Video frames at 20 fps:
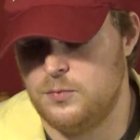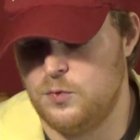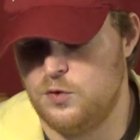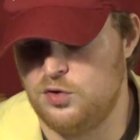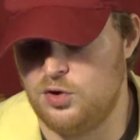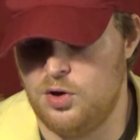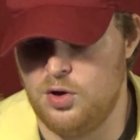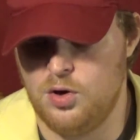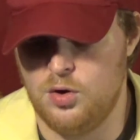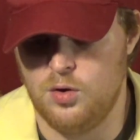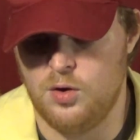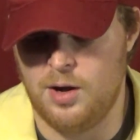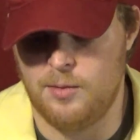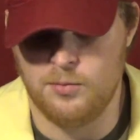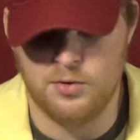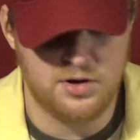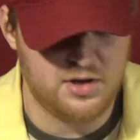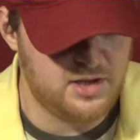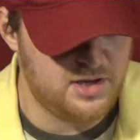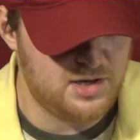So
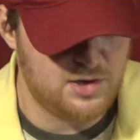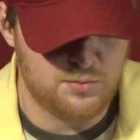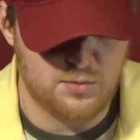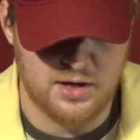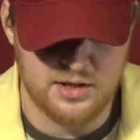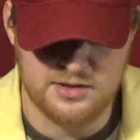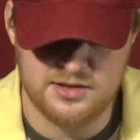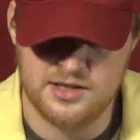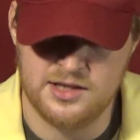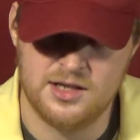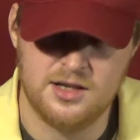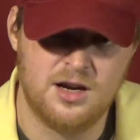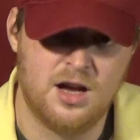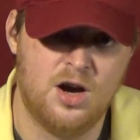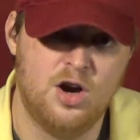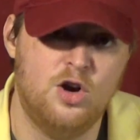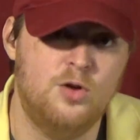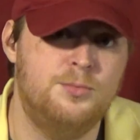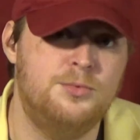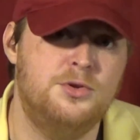I'm going to end it right there.
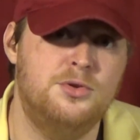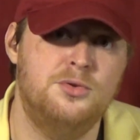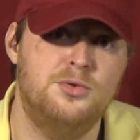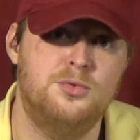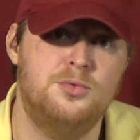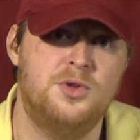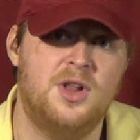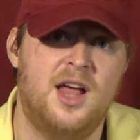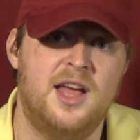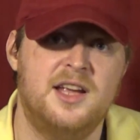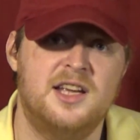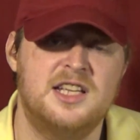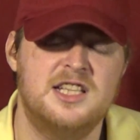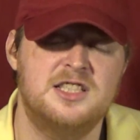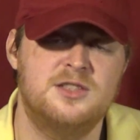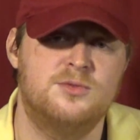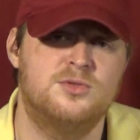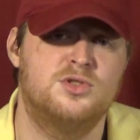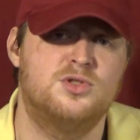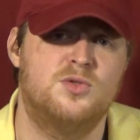I hope you like
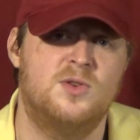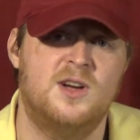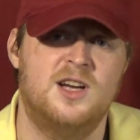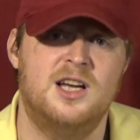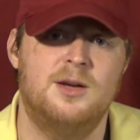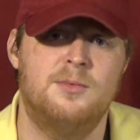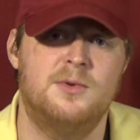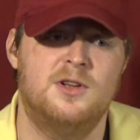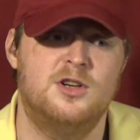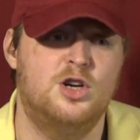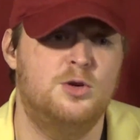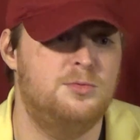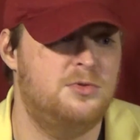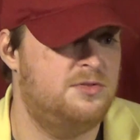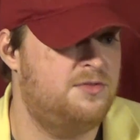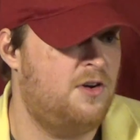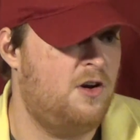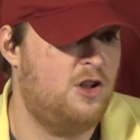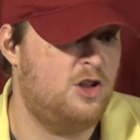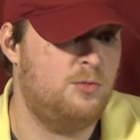and subscribe, and I hope
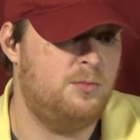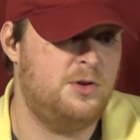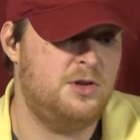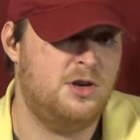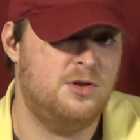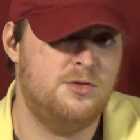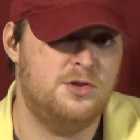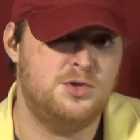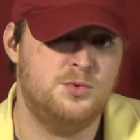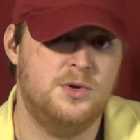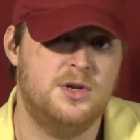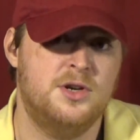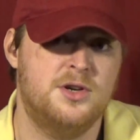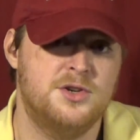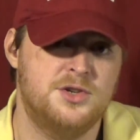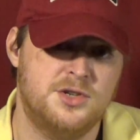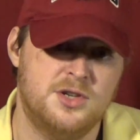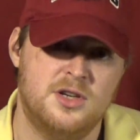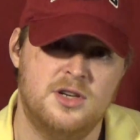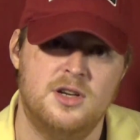you follow me on the
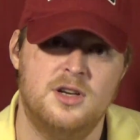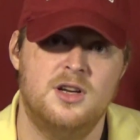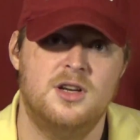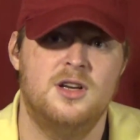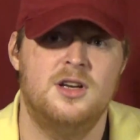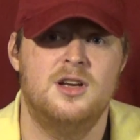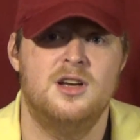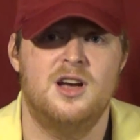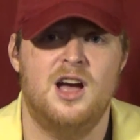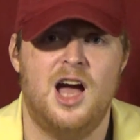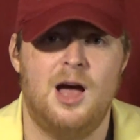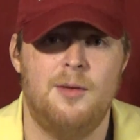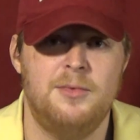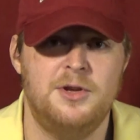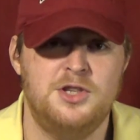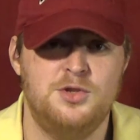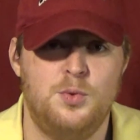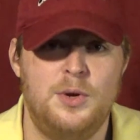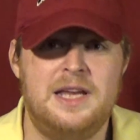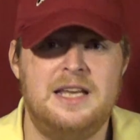Twitters. I
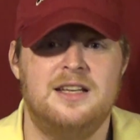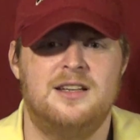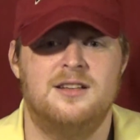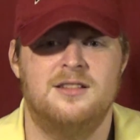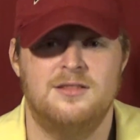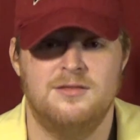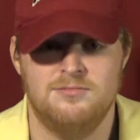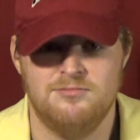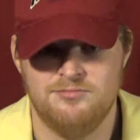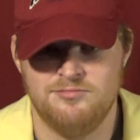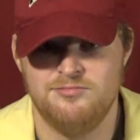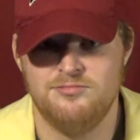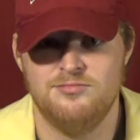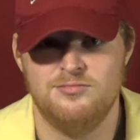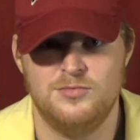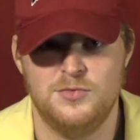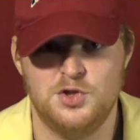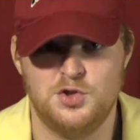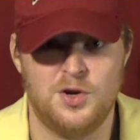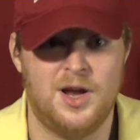be tweeting,
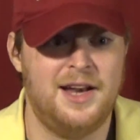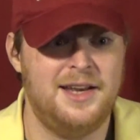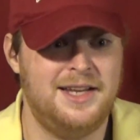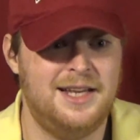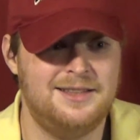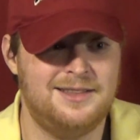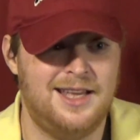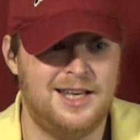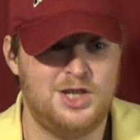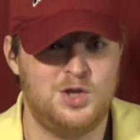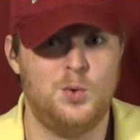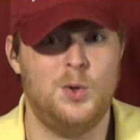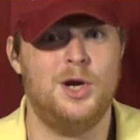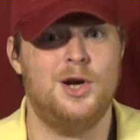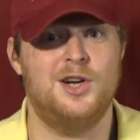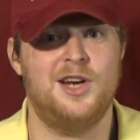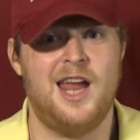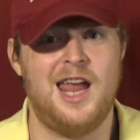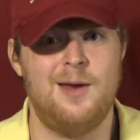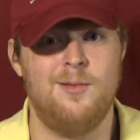trying to get that
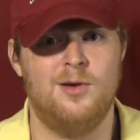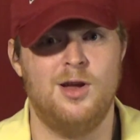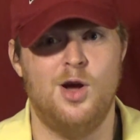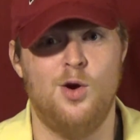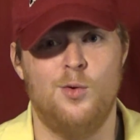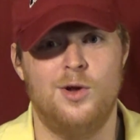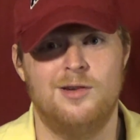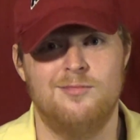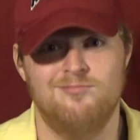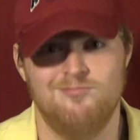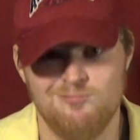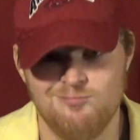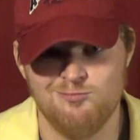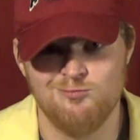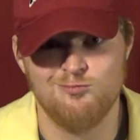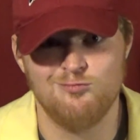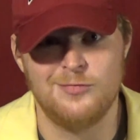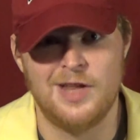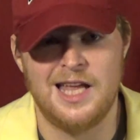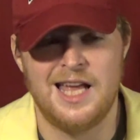Twitter game going,
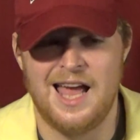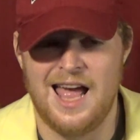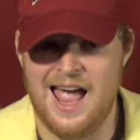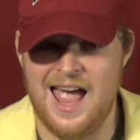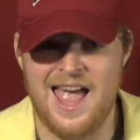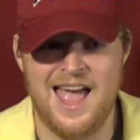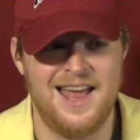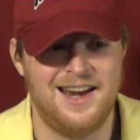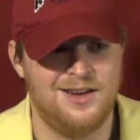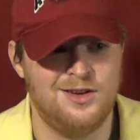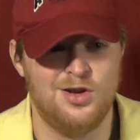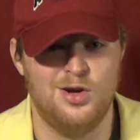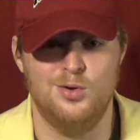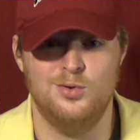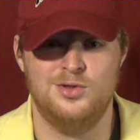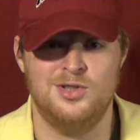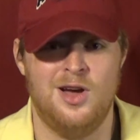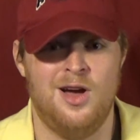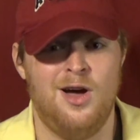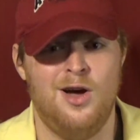at
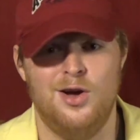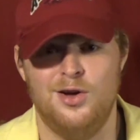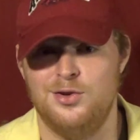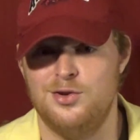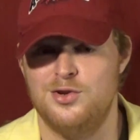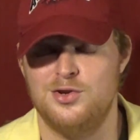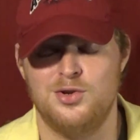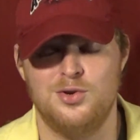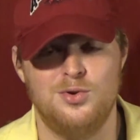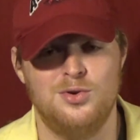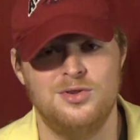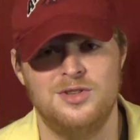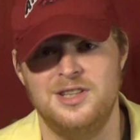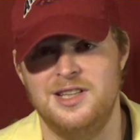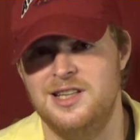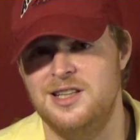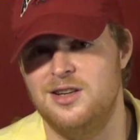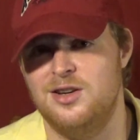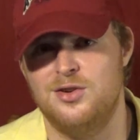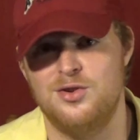
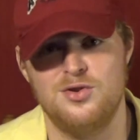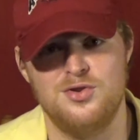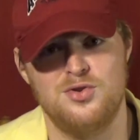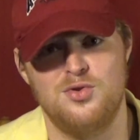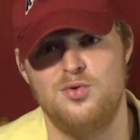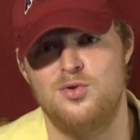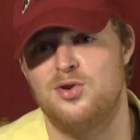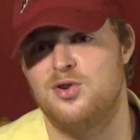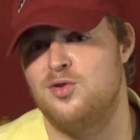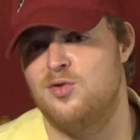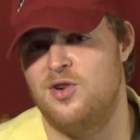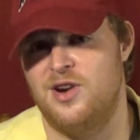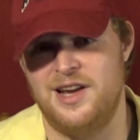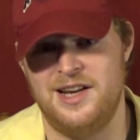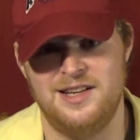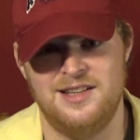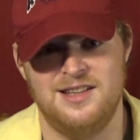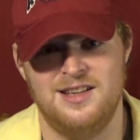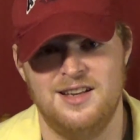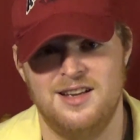
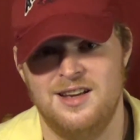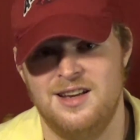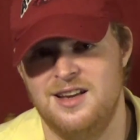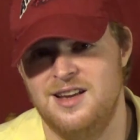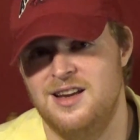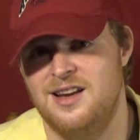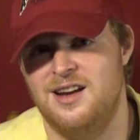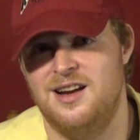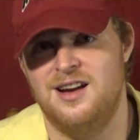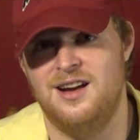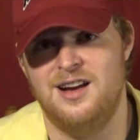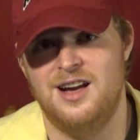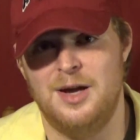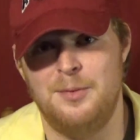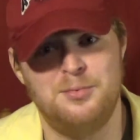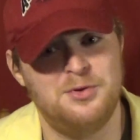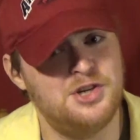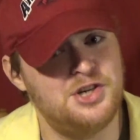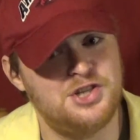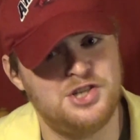Kota_the_great. I
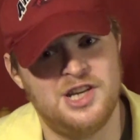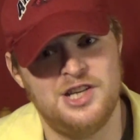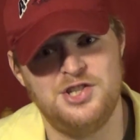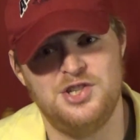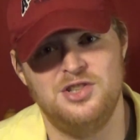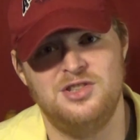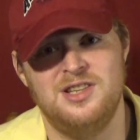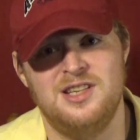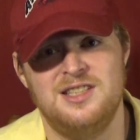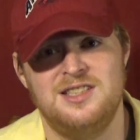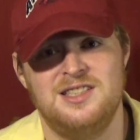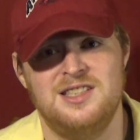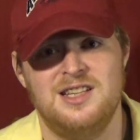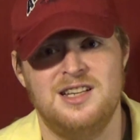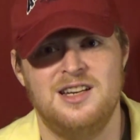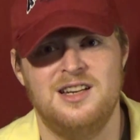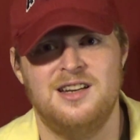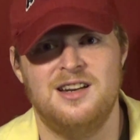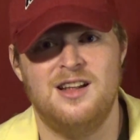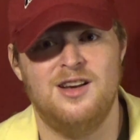appreciate you
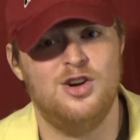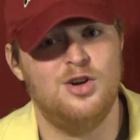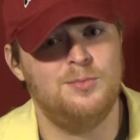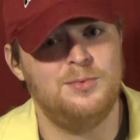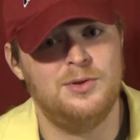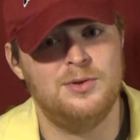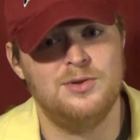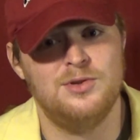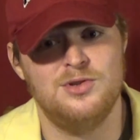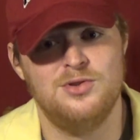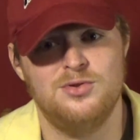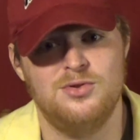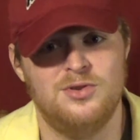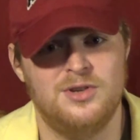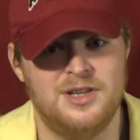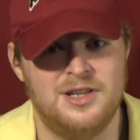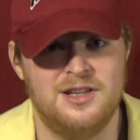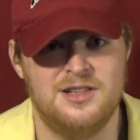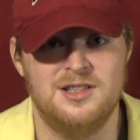listening, and I hope you enjoyed.